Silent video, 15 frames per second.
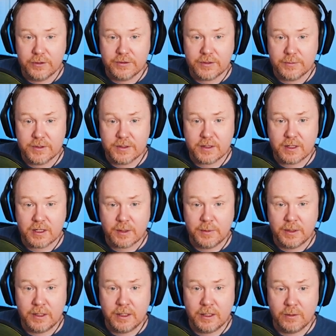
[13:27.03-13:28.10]
So I'm just going to come in
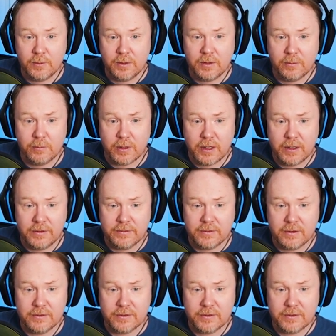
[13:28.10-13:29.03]
here with the erase and